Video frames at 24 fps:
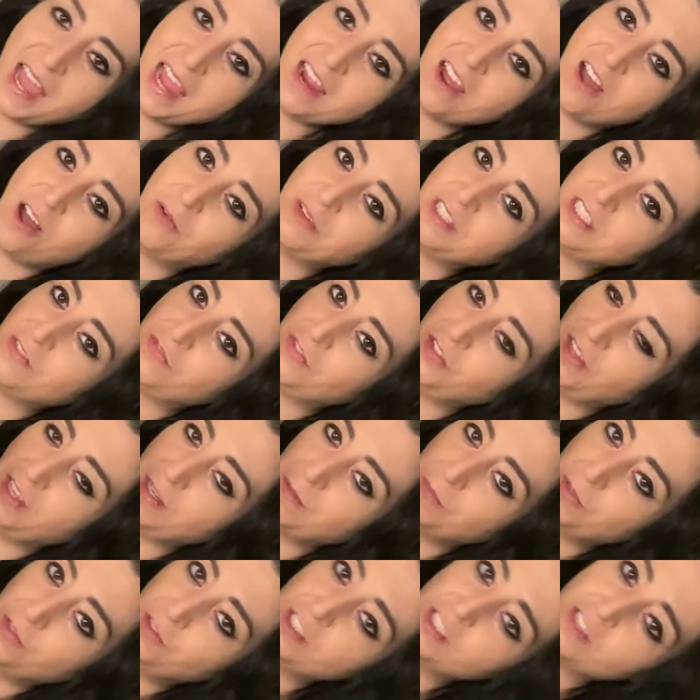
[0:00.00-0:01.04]
always feel like
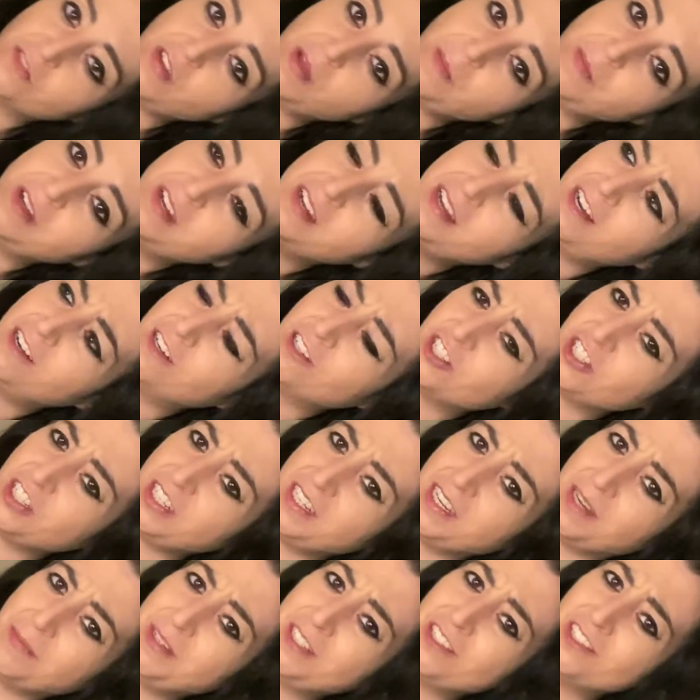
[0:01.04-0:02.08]
moon is feminine energy.
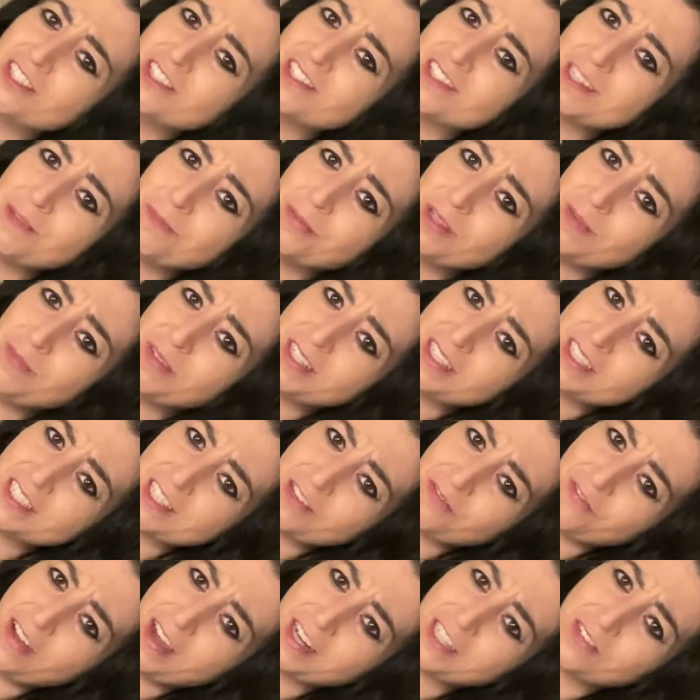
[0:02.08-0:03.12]
I mean, just simply because the
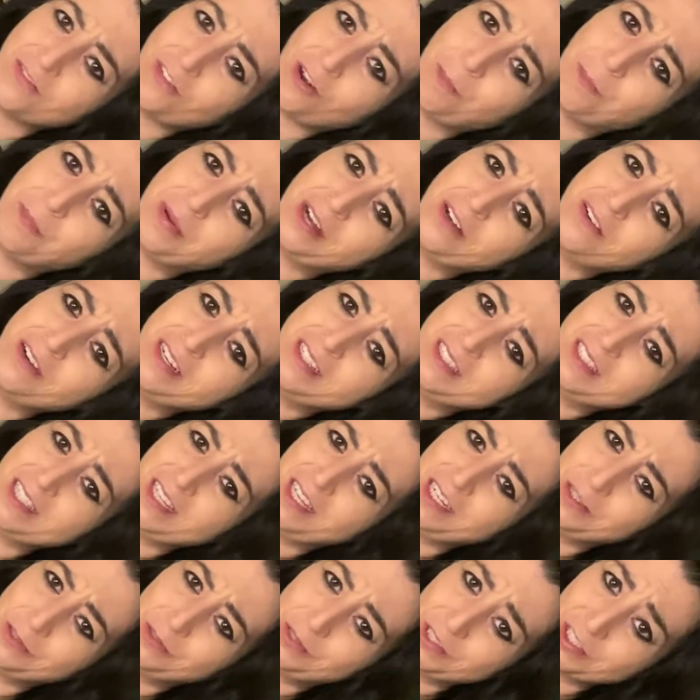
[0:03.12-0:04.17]
fact of our period
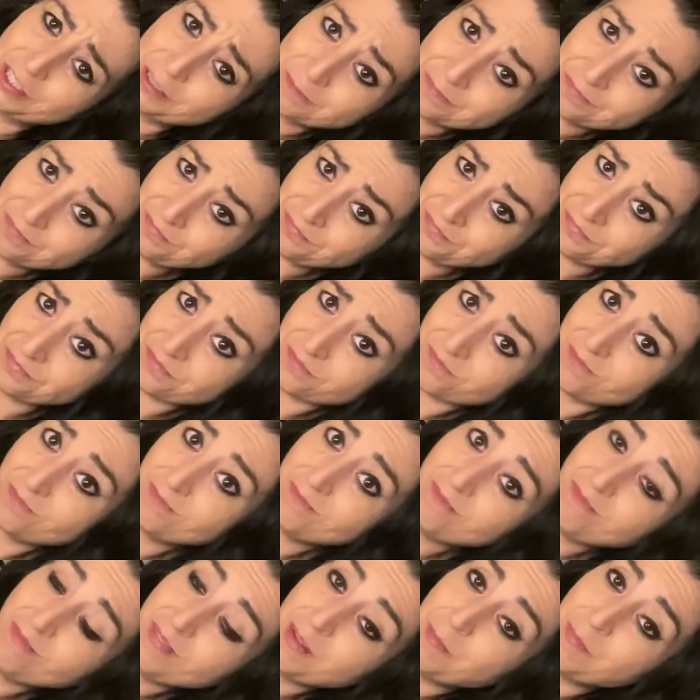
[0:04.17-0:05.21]
cycles,
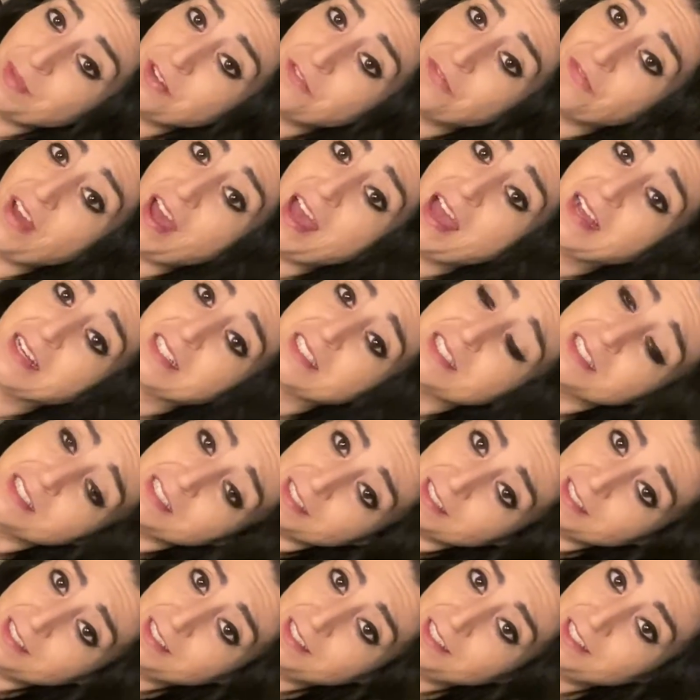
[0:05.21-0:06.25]
big facts.
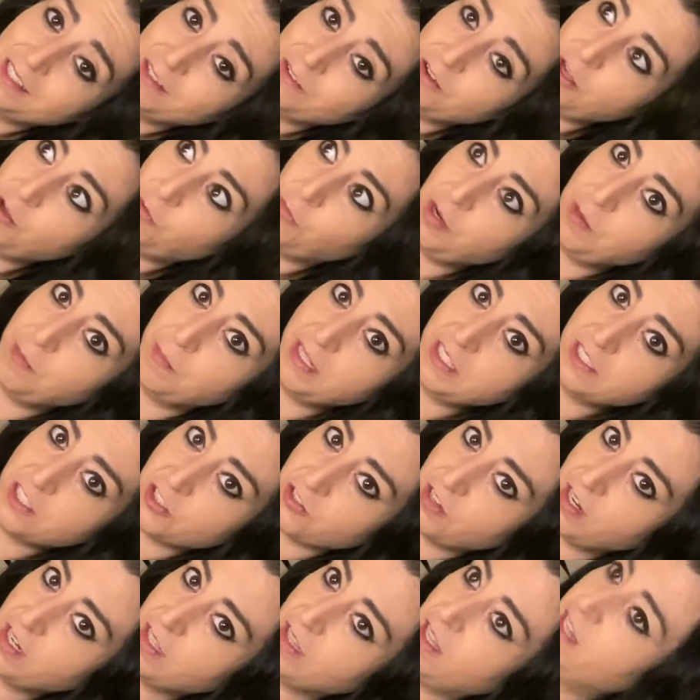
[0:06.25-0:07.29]
We
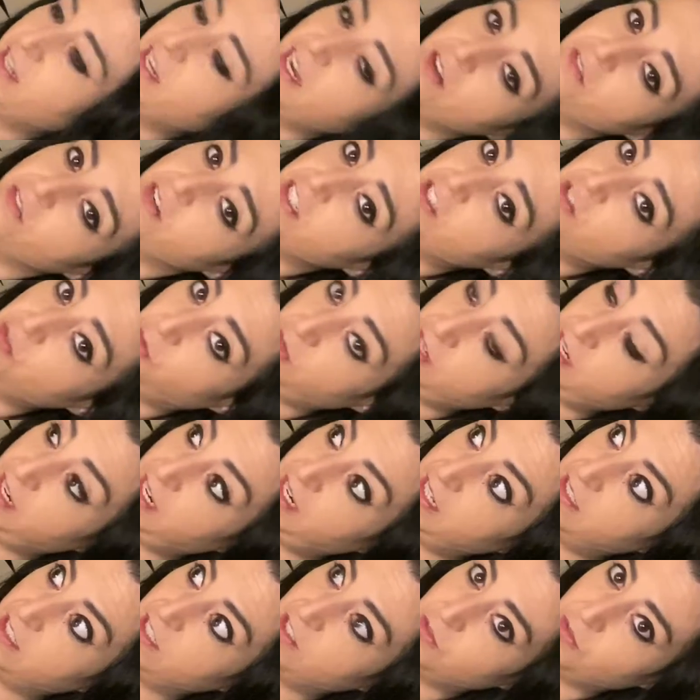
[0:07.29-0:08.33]
menstruate like every
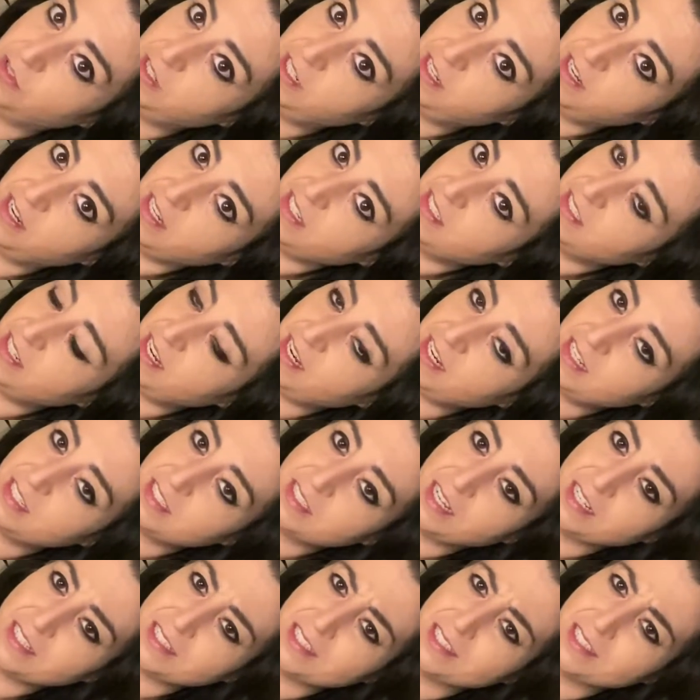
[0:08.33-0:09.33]
28 to 29 days. That's the